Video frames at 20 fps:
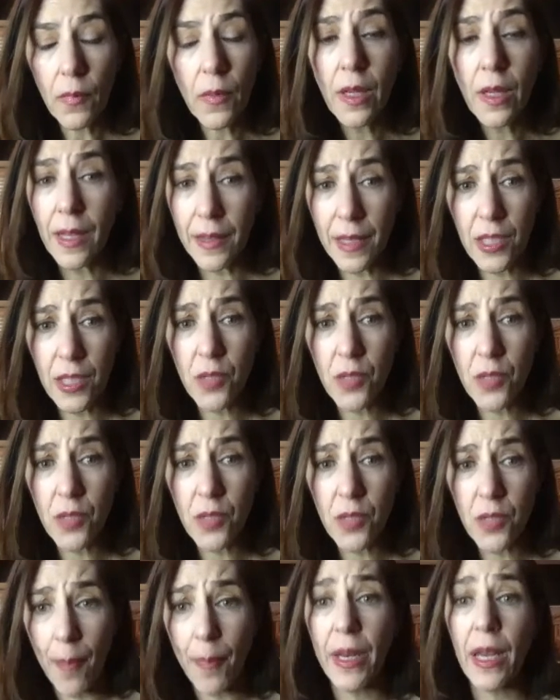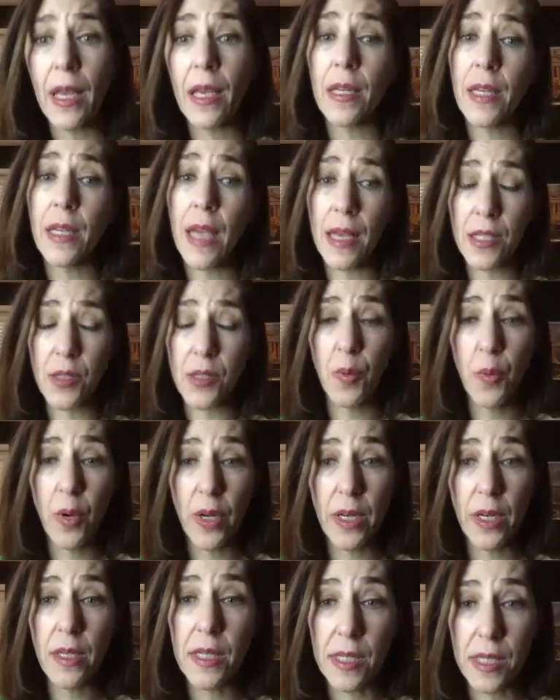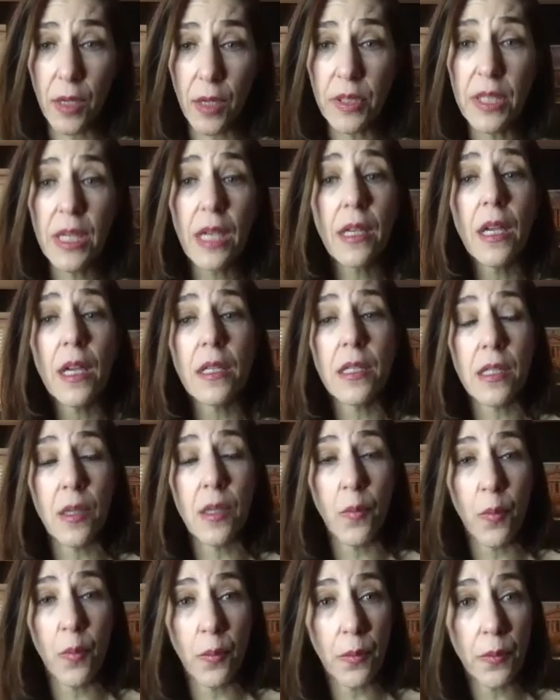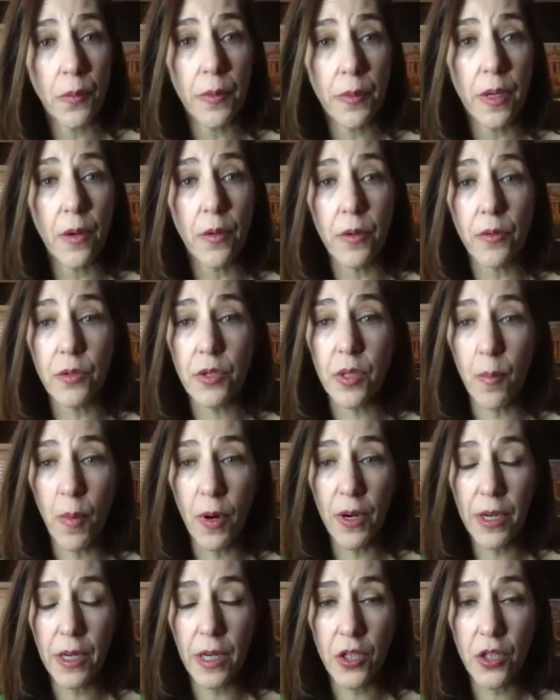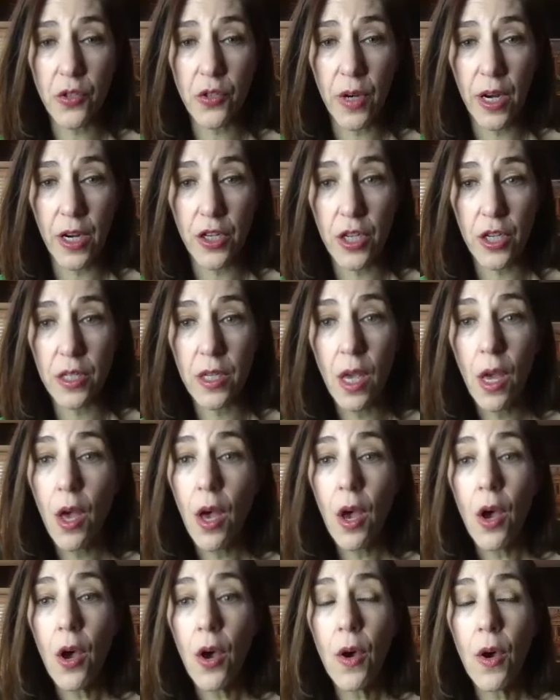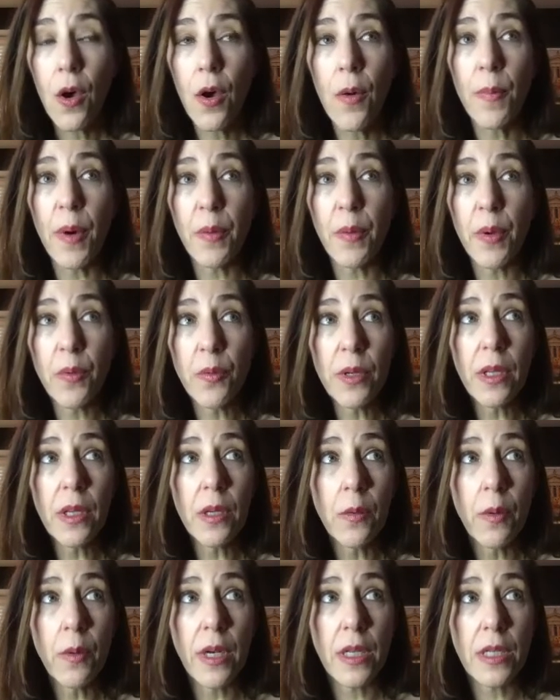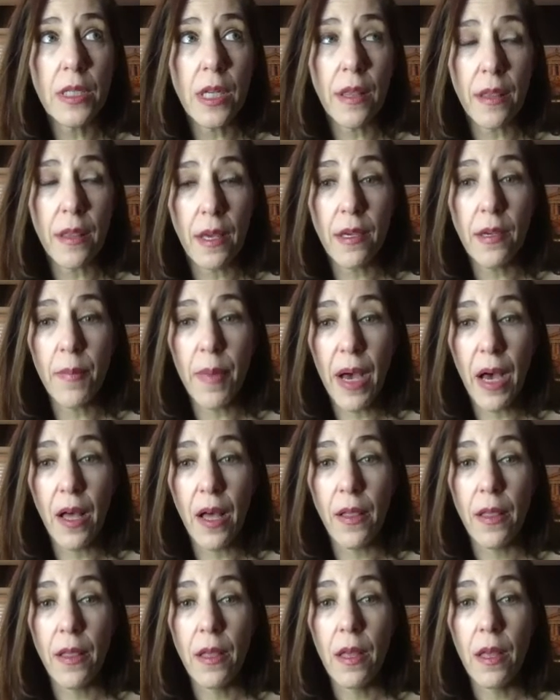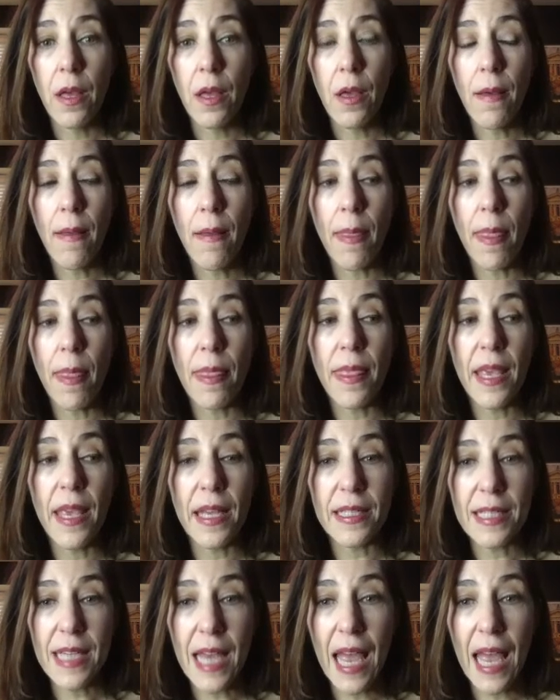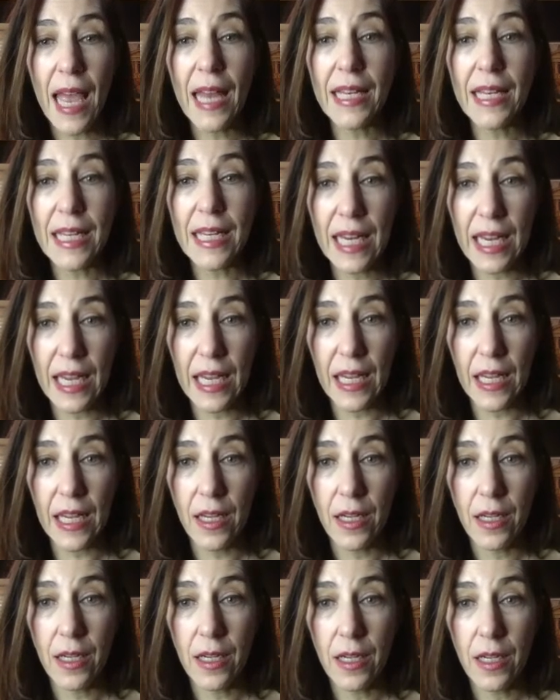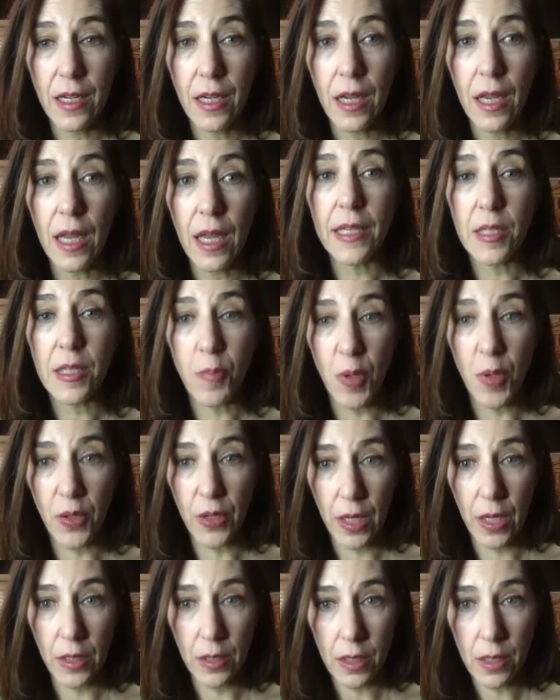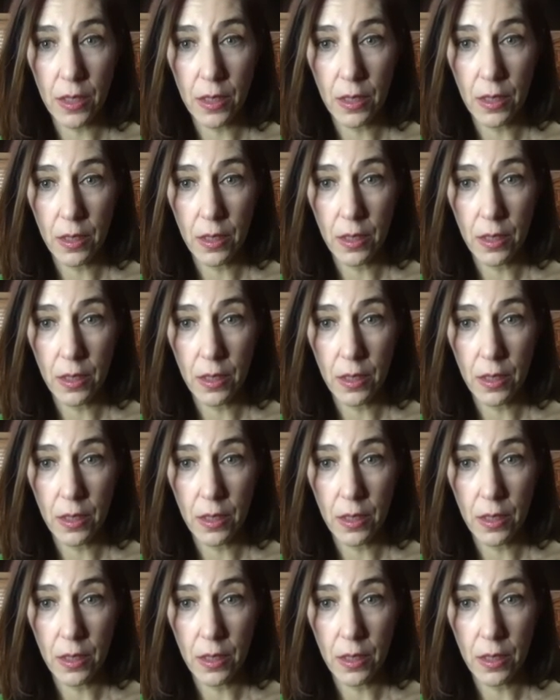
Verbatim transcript: that this was happening, and yes, we wanted to sell tickets, and you know, there's some marketing strategies, but we really wanted to think about the attendee experience,